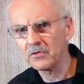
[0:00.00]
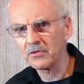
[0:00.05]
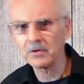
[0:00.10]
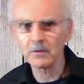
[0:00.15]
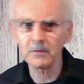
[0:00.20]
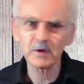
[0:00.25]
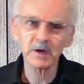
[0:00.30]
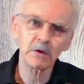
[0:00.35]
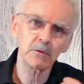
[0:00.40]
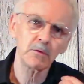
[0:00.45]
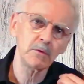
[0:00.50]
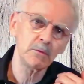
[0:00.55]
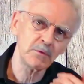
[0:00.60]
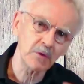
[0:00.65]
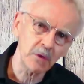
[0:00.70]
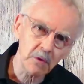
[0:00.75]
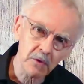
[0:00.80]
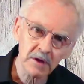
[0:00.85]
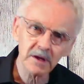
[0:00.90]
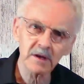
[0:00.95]
civic groups,
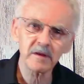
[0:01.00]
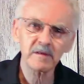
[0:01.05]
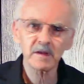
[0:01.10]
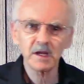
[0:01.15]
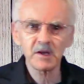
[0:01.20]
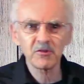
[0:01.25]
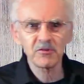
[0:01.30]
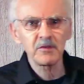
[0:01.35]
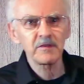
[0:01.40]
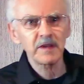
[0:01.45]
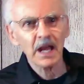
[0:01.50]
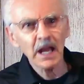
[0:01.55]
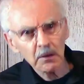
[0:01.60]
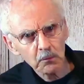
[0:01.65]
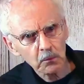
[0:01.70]
organizations, at